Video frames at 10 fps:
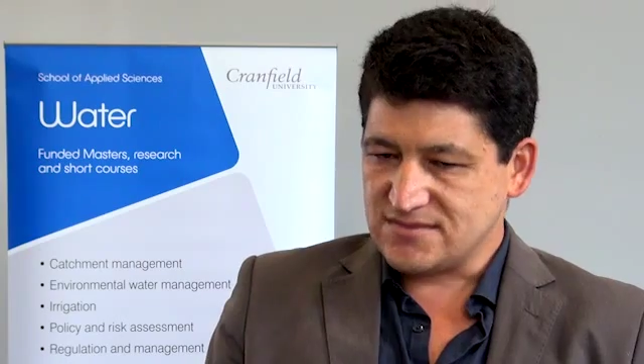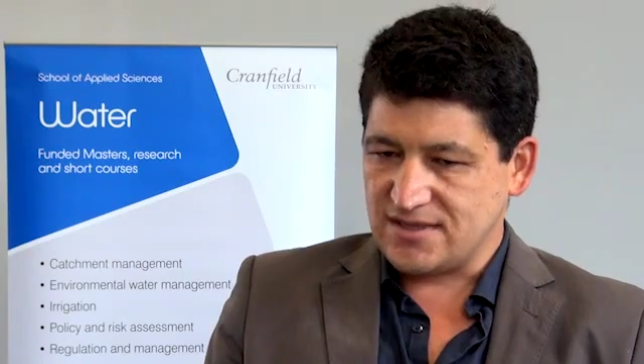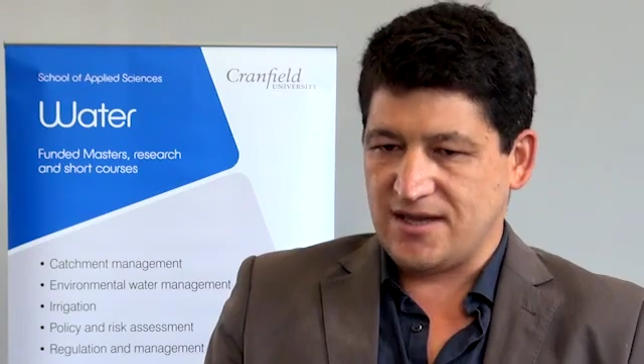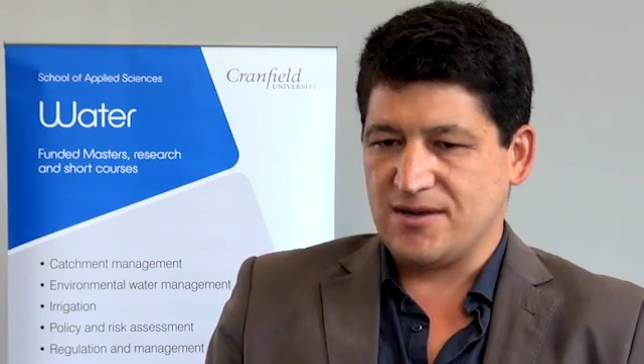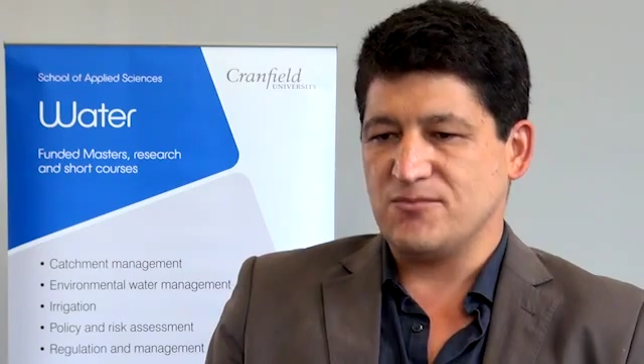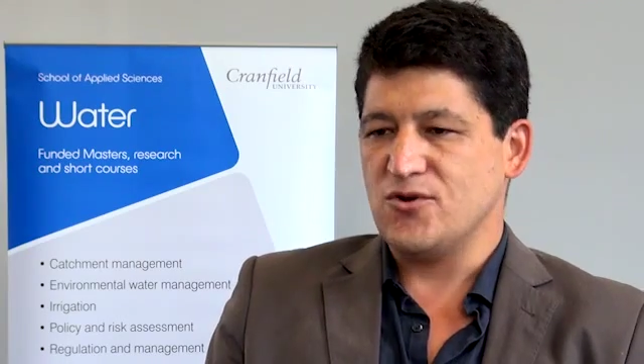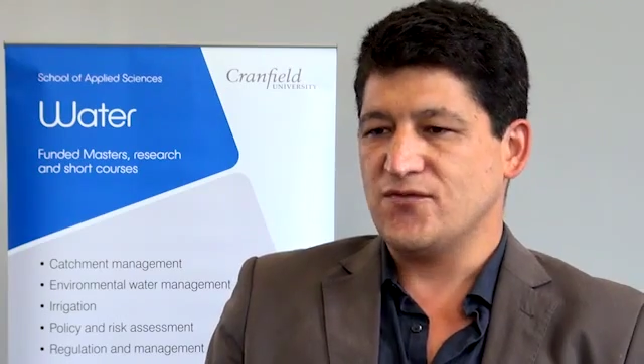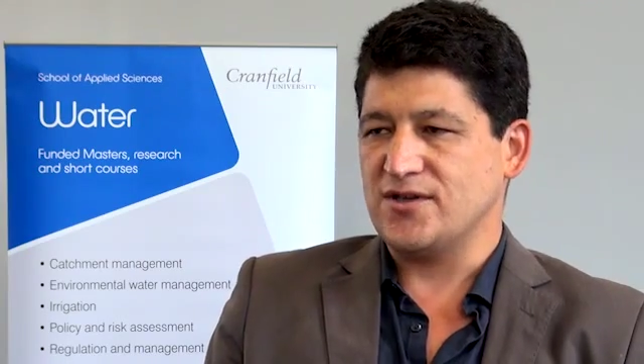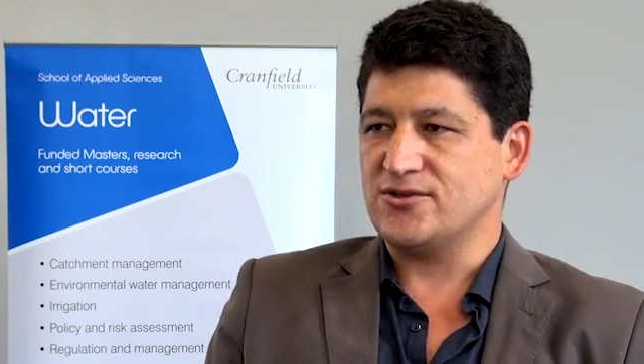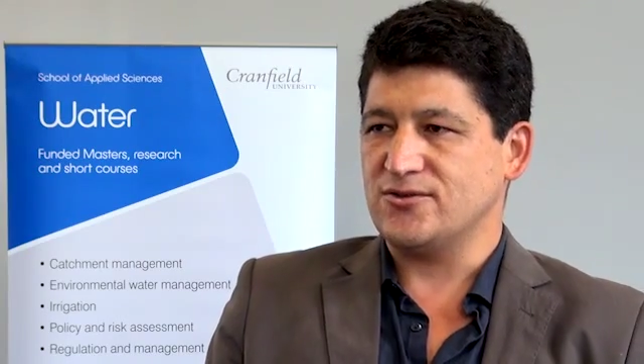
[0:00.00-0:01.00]

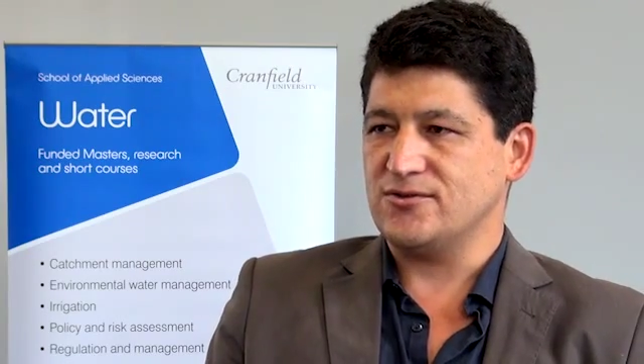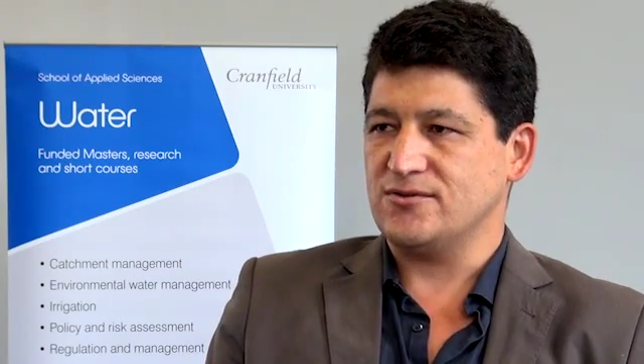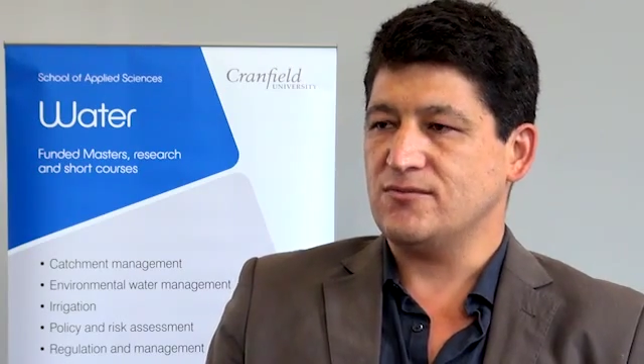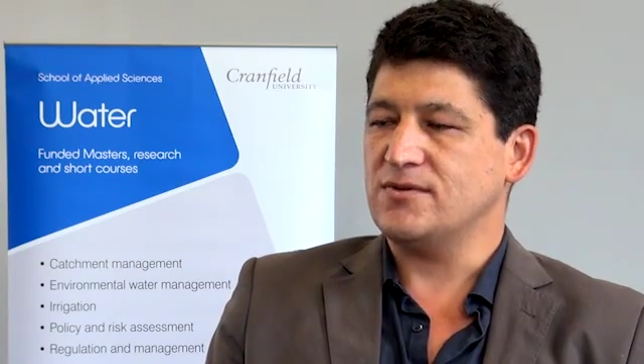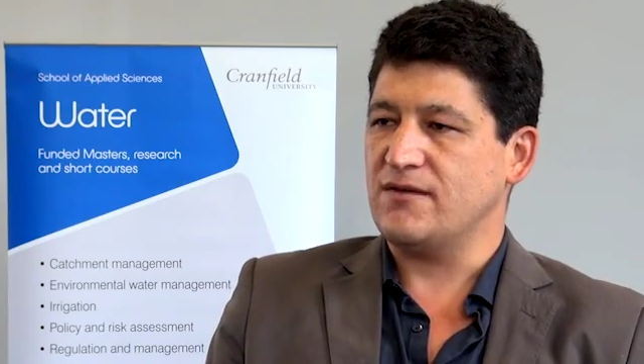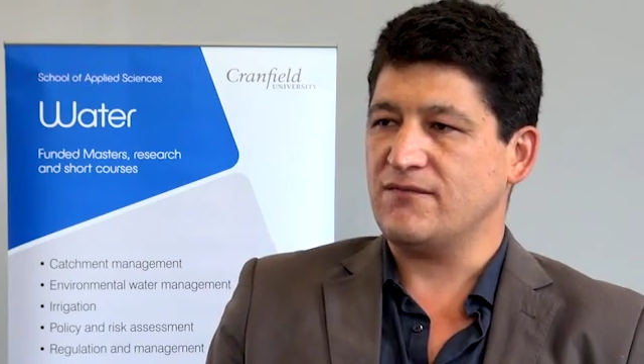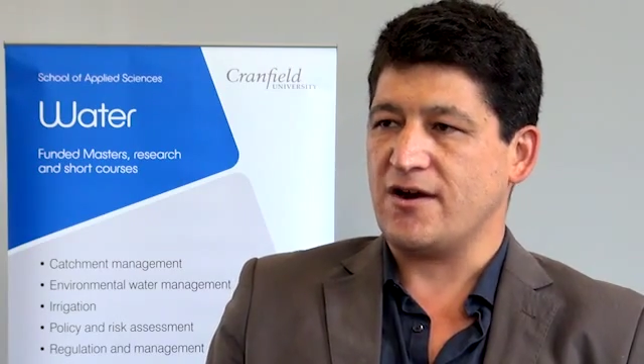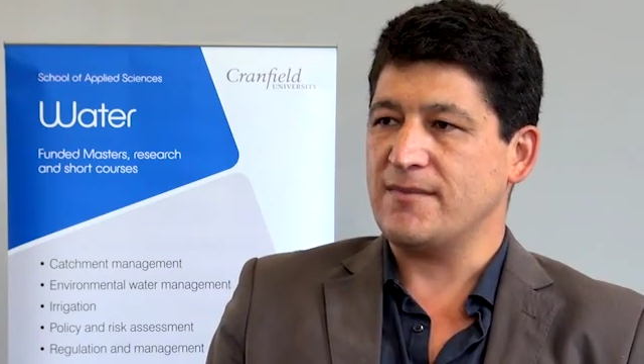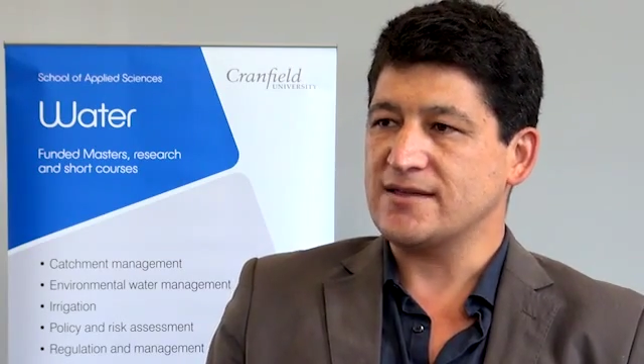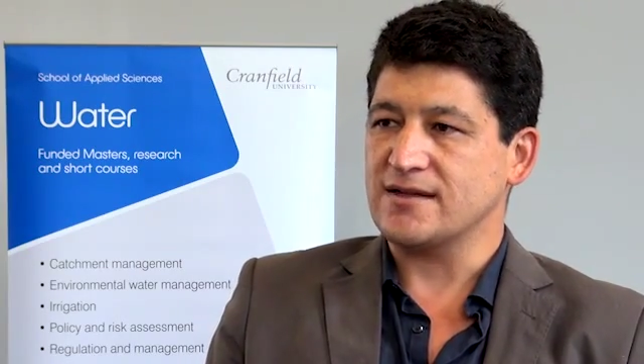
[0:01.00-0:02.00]
move into
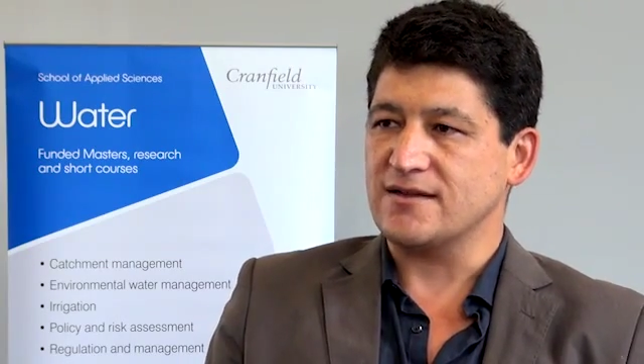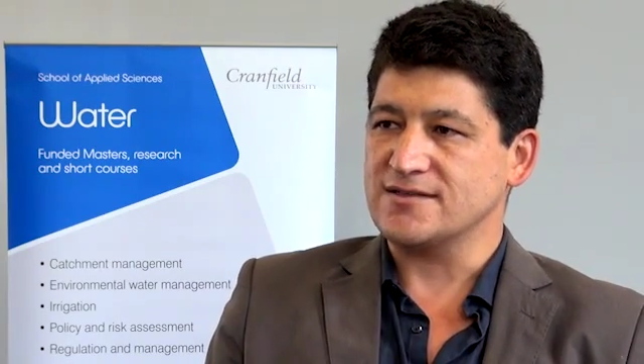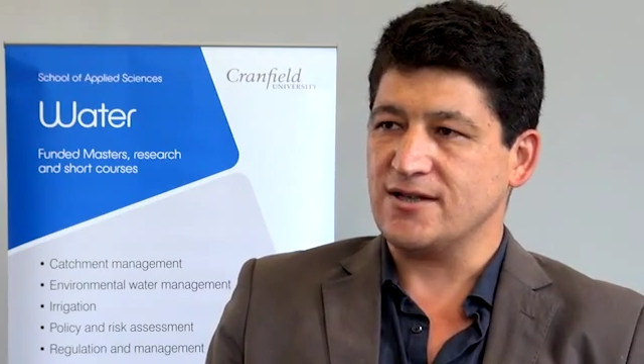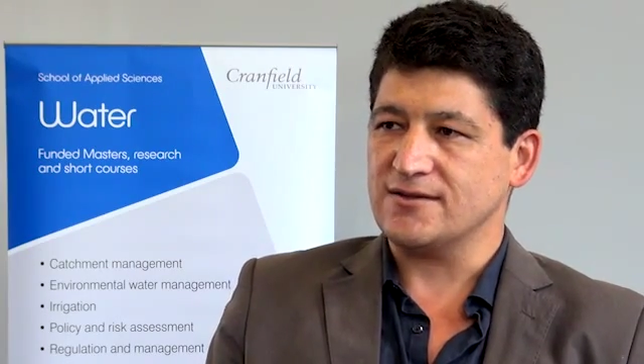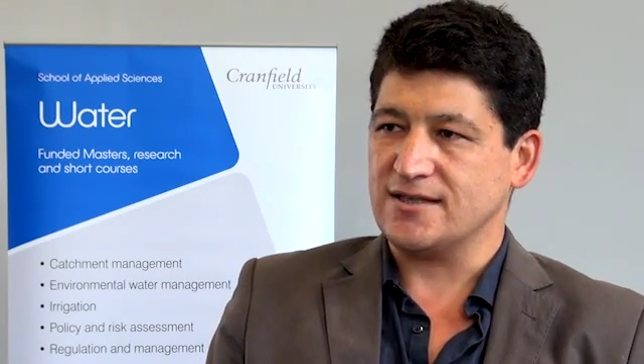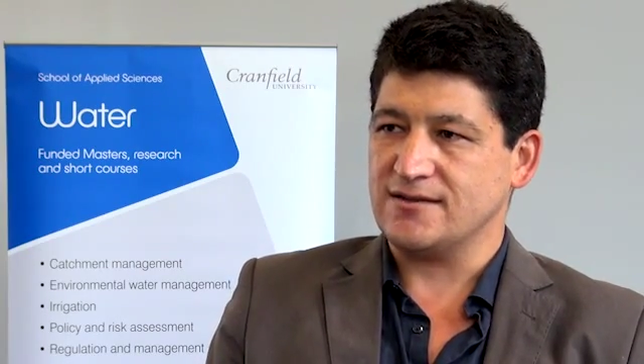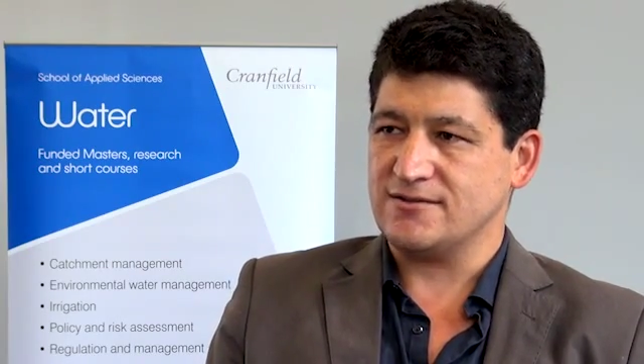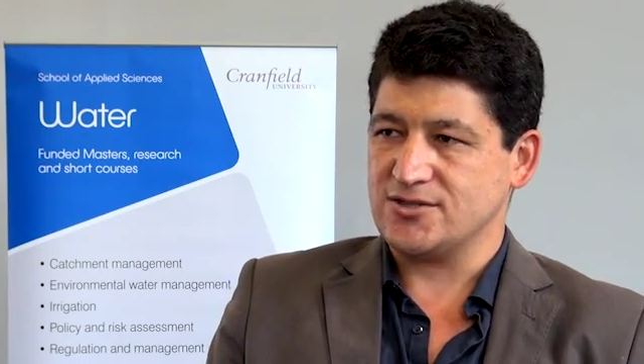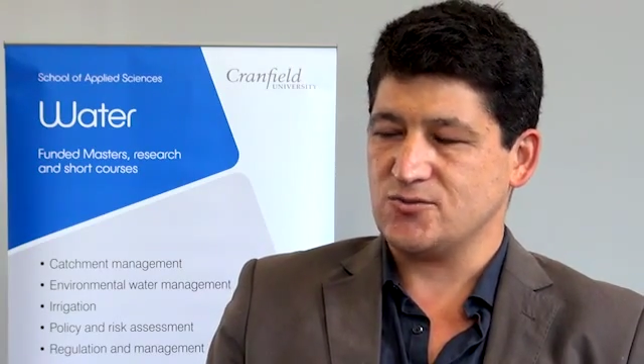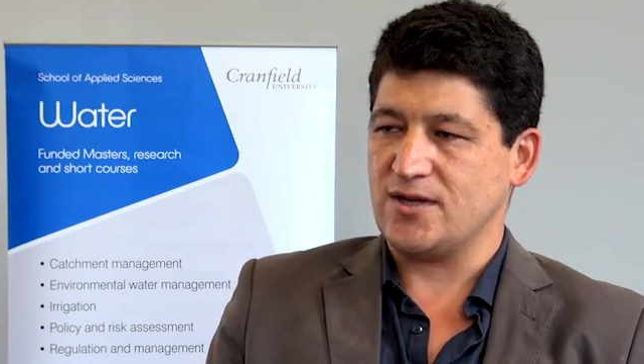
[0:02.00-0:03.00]
environmental consulting,
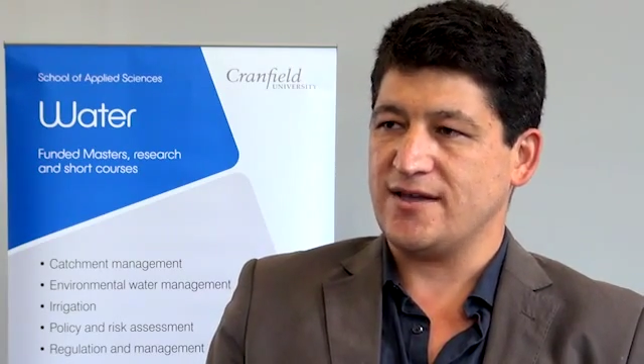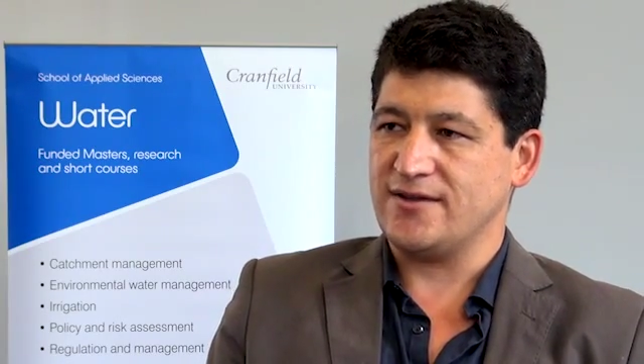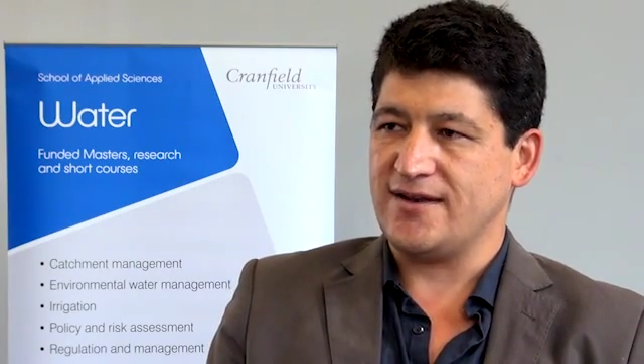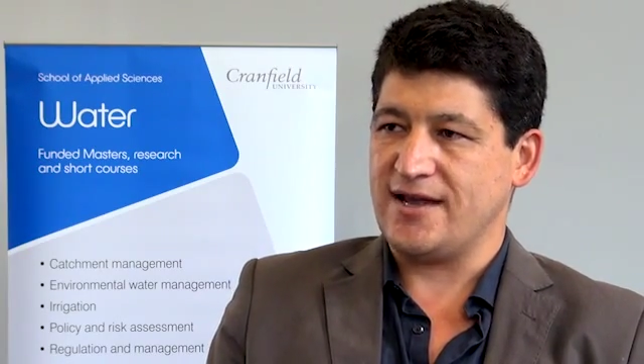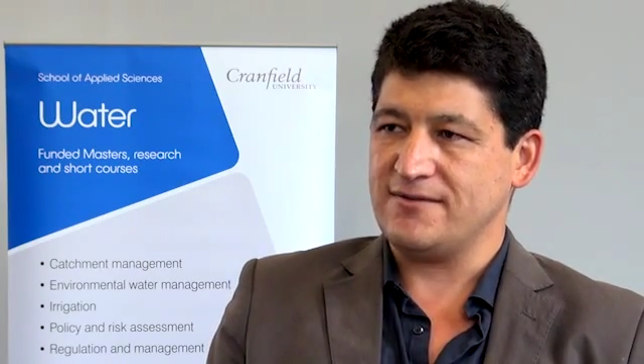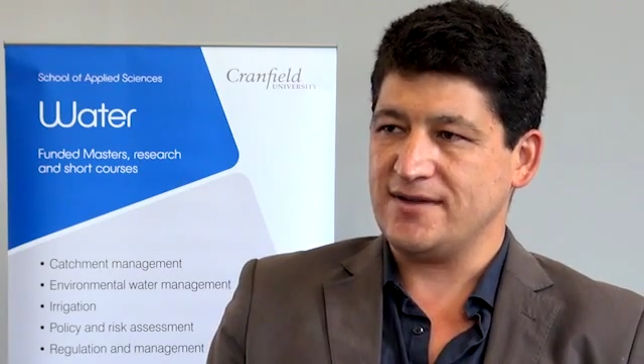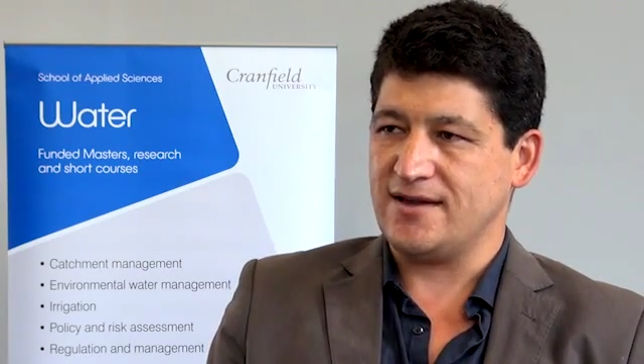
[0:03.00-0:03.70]
which is what I do now.